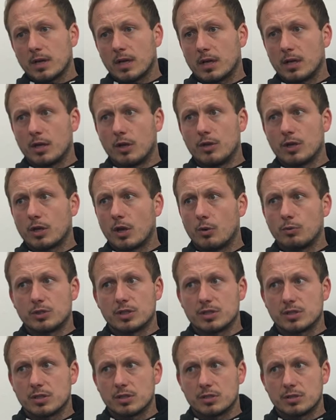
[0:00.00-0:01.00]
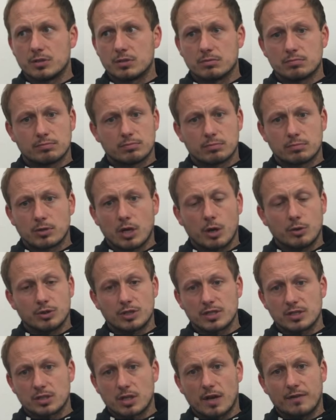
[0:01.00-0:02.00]
And I know that Colchester's
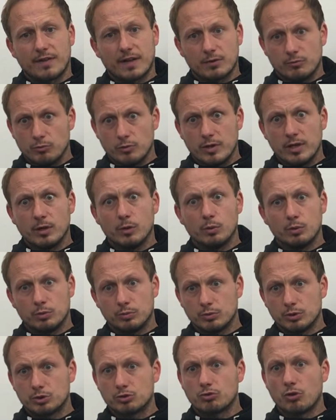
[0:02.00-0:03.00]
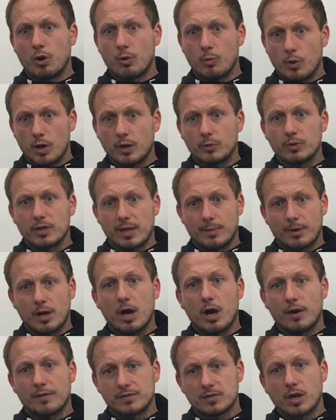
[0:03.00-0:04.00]
coaching staff had a real strong word with them at
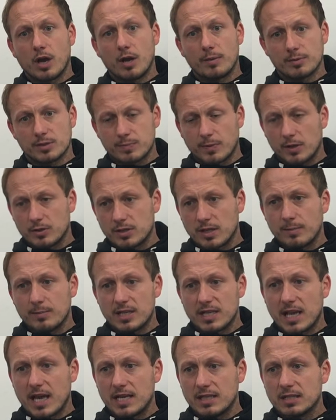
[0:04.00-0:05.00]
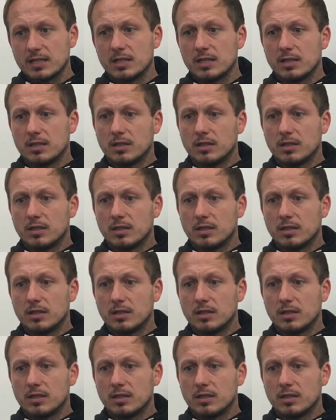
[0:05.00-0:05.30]
half time. spoke to them at the end.